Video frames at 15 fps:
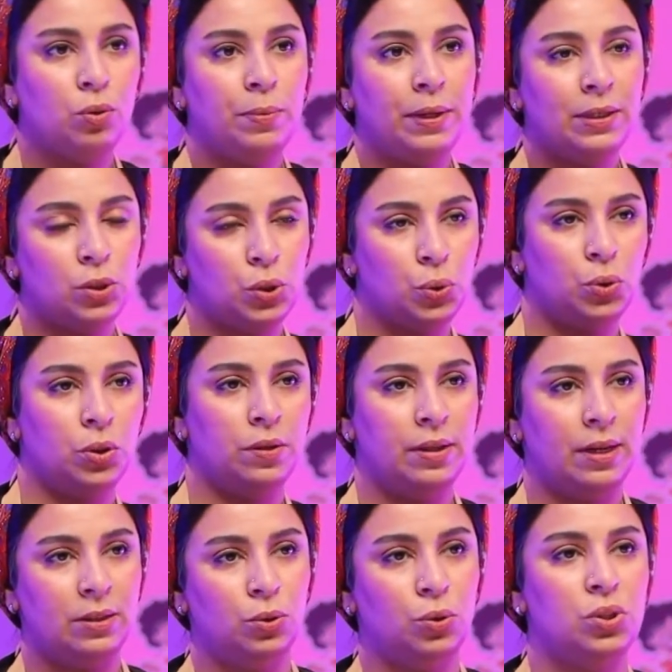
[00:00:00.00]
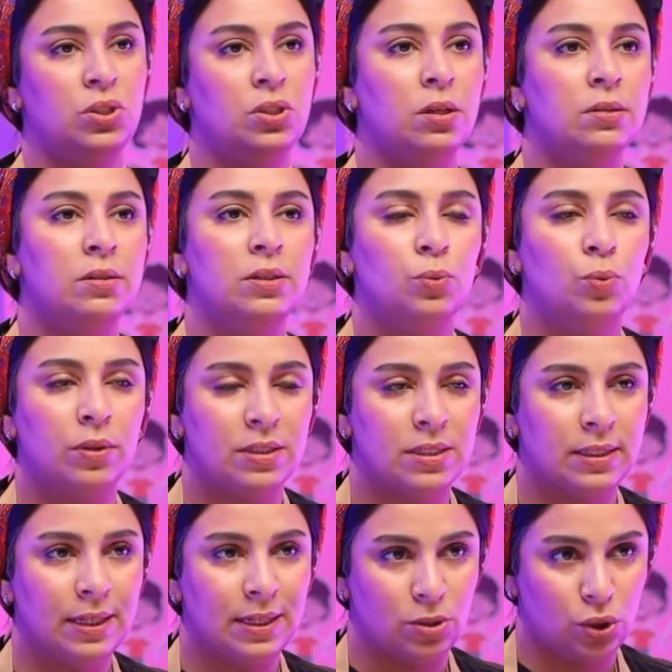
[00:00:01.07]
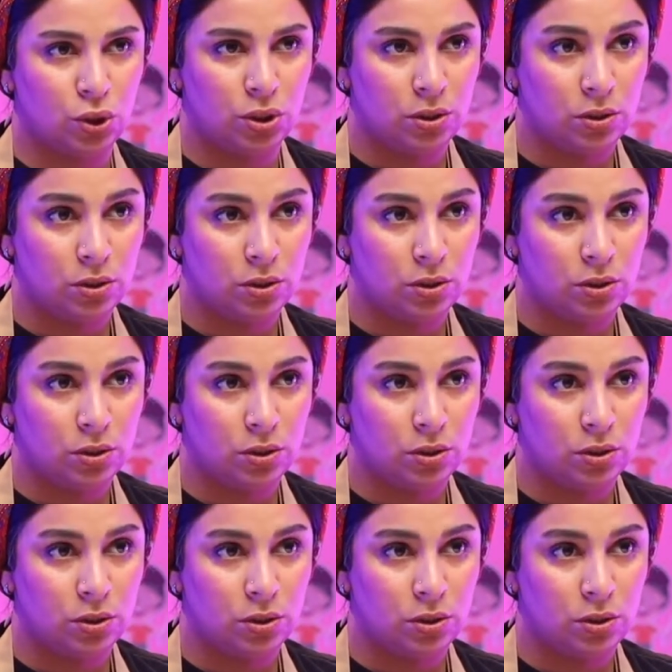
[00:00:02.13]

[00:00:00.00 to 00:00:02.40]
to make sure that you started with a sketch.